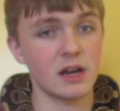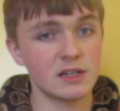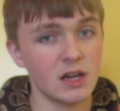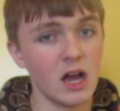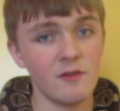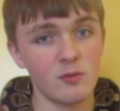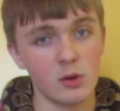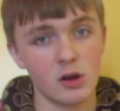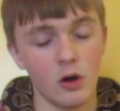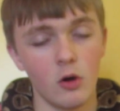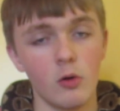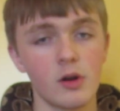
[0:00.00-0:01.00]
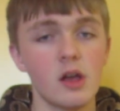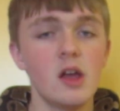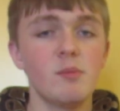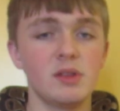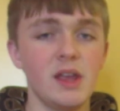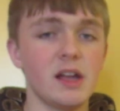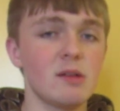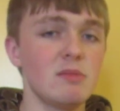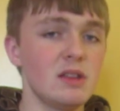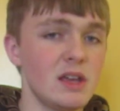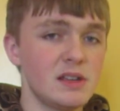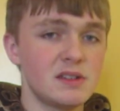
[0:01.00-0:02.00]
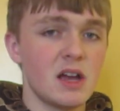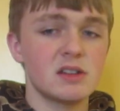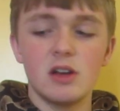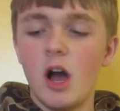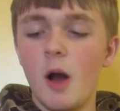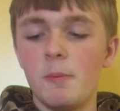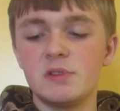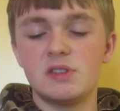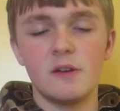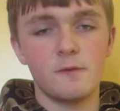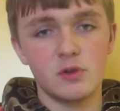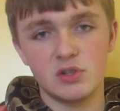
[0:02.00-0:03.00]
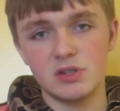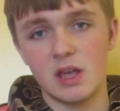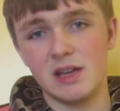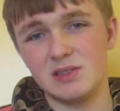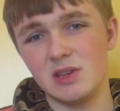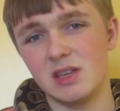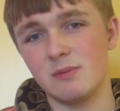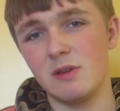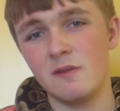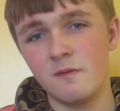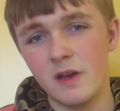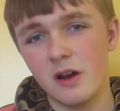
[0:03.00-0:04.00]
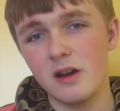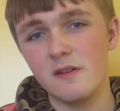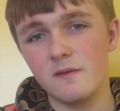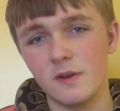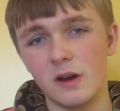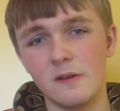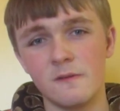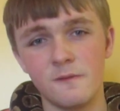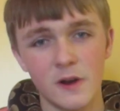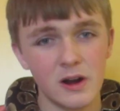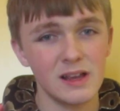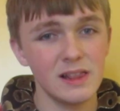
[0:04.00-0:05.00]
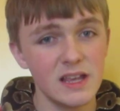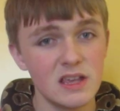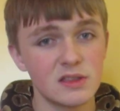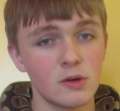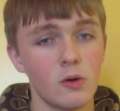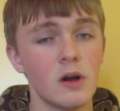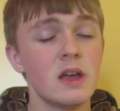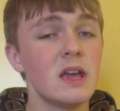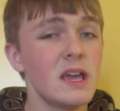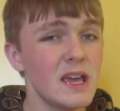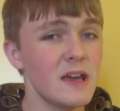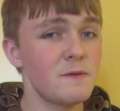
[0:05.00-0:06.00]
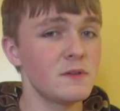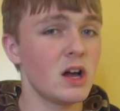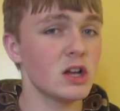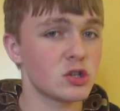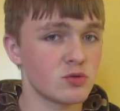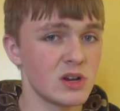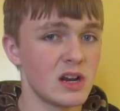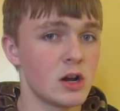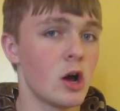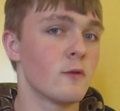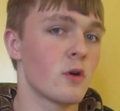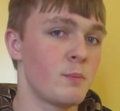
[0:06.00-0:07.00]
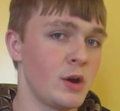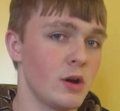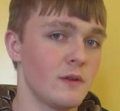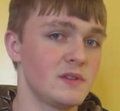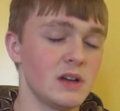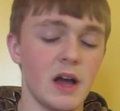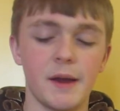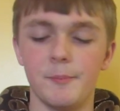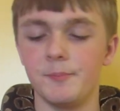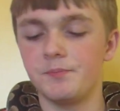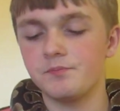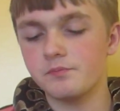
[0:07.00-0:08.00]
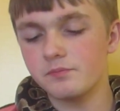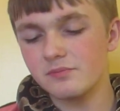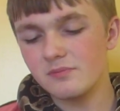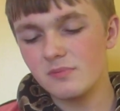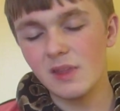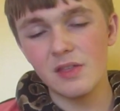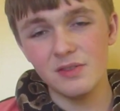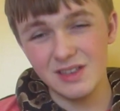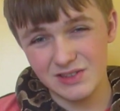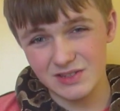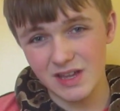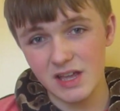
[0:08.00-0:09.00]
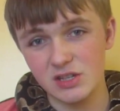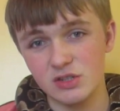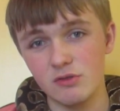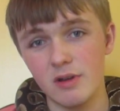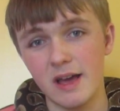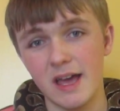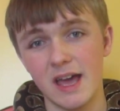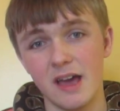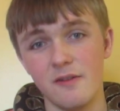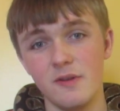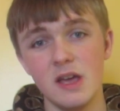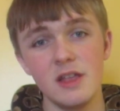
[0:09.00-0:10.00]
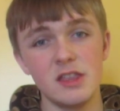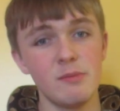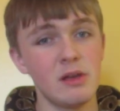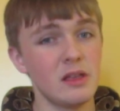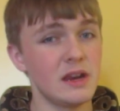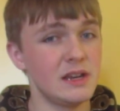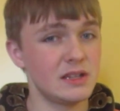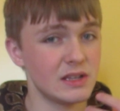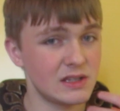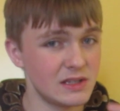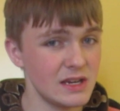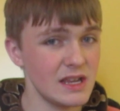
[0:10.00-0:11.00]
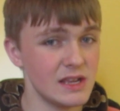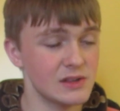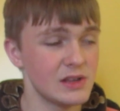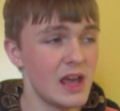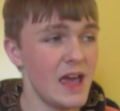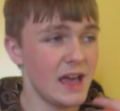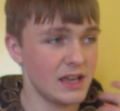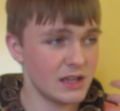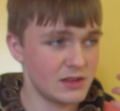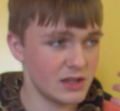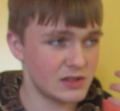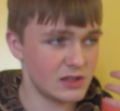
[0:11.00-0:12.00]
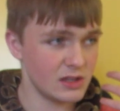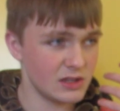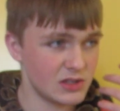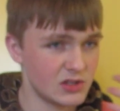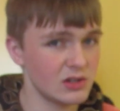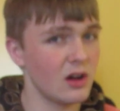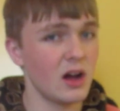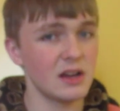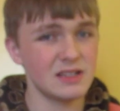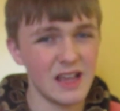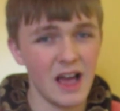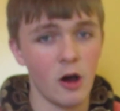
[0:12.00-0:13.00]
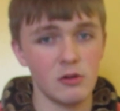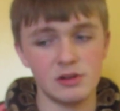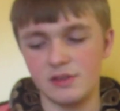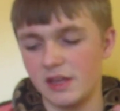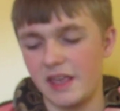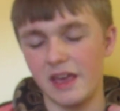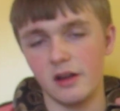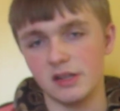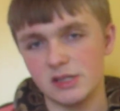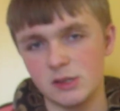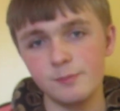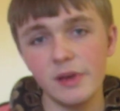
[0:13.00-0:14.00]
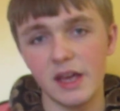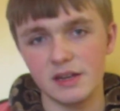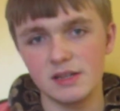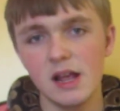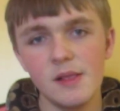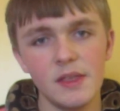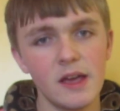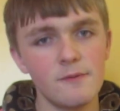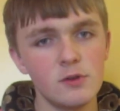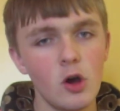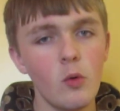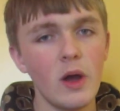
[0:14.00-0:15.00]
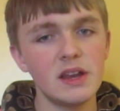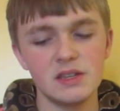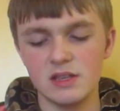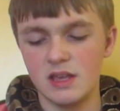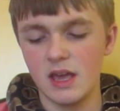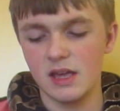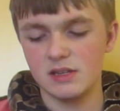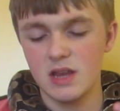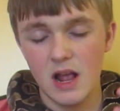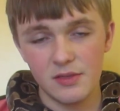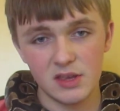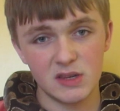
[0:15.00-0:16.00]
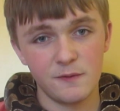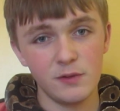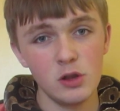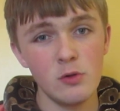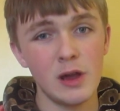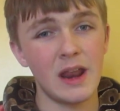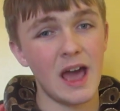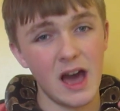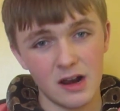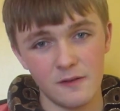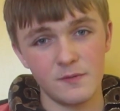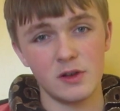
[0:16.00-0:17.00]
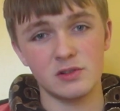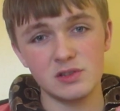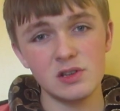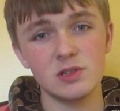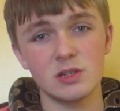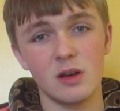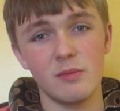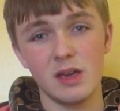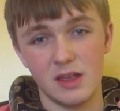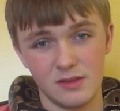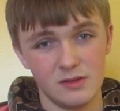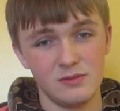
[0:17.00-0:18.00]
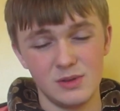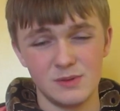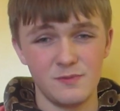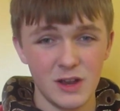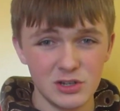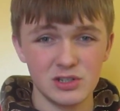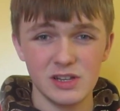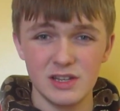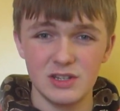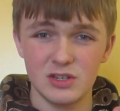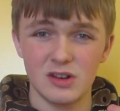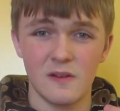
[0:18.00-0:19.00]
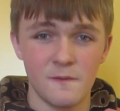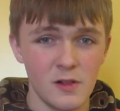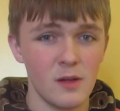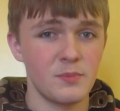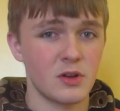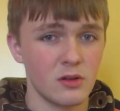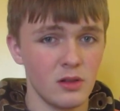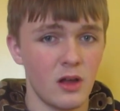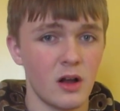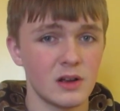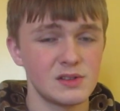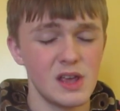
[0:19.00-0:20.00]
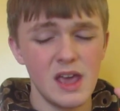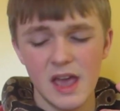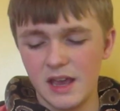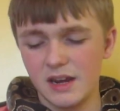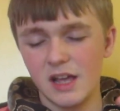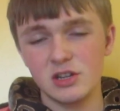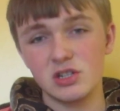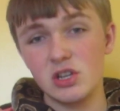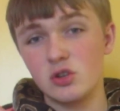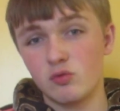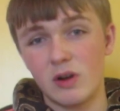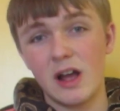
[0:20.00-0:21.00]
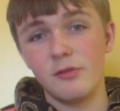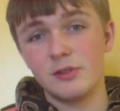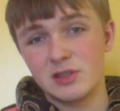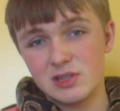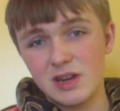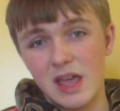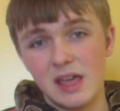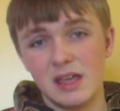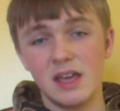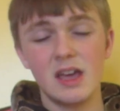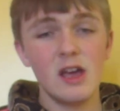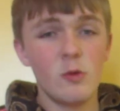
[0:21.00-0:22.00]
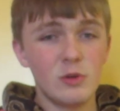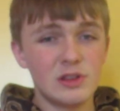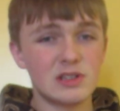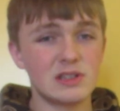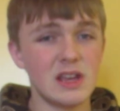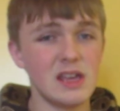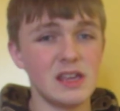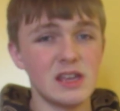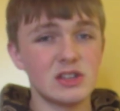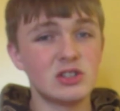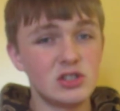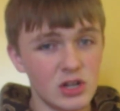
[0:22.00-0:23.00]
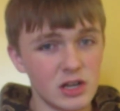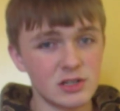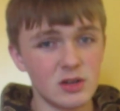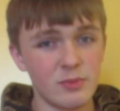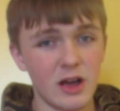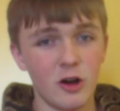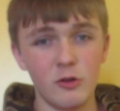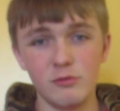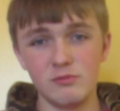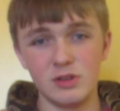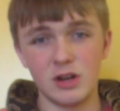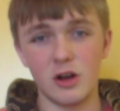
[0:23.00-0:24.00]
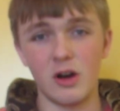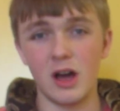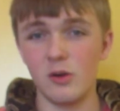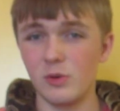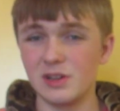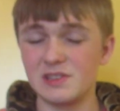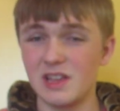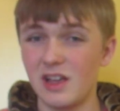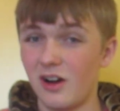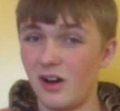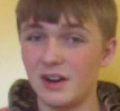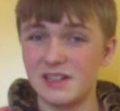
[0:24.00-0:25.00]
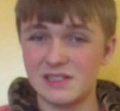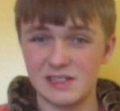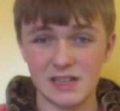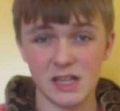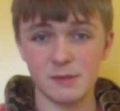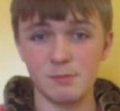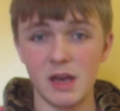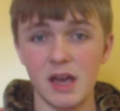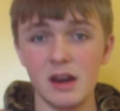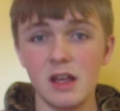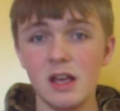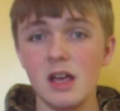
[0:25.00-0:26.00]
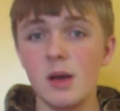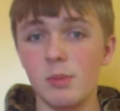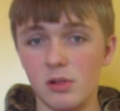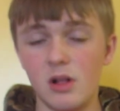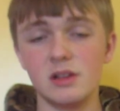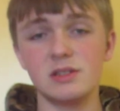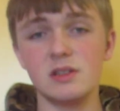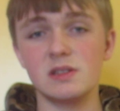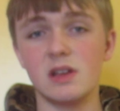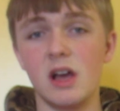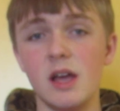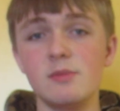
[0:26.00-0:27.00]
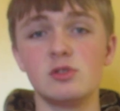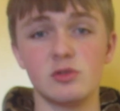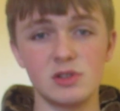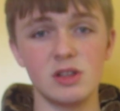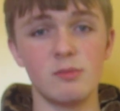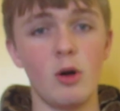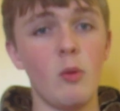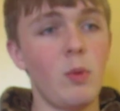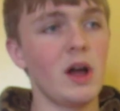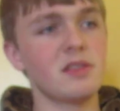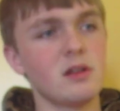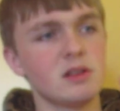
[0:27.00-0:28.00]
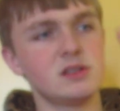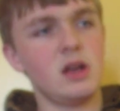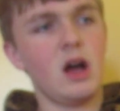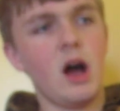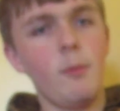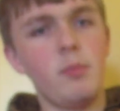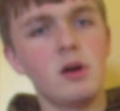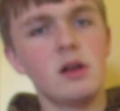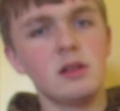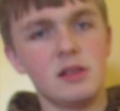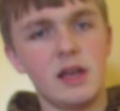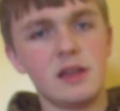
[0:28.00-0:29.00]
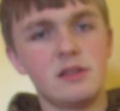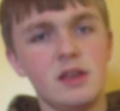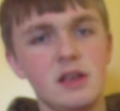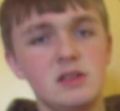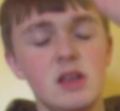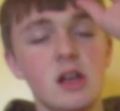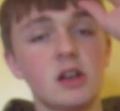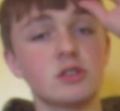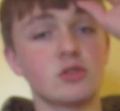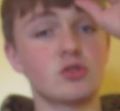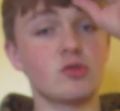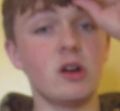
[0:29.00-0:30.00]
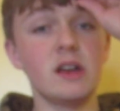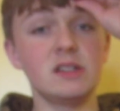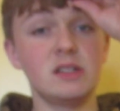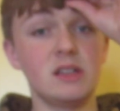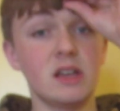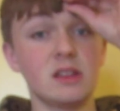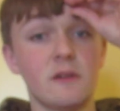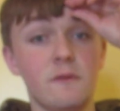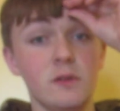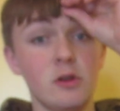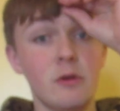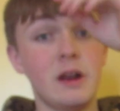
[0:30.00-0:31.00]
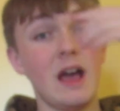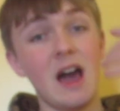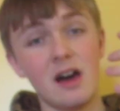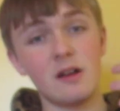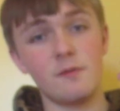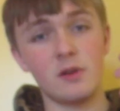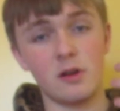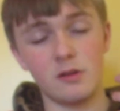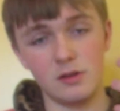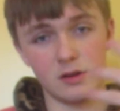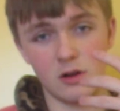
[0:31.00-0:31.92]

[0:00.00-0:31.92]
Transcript: to die from a cold, but that can be the exact opposite for snakes. It can be very, very, very lethal if not treated over a period of time. These snakes do not have the ability to sneeze and get this snot out. They cannot spit. They have no way to get this fluid out of their system, and is eventually just going to fill up their lungs. It can actually drown the snake. When the snake is just about, I don't want to say on its deathbed, but lots of the times you'll see the ball pythons up like this because they're trying to get the fluid out of their,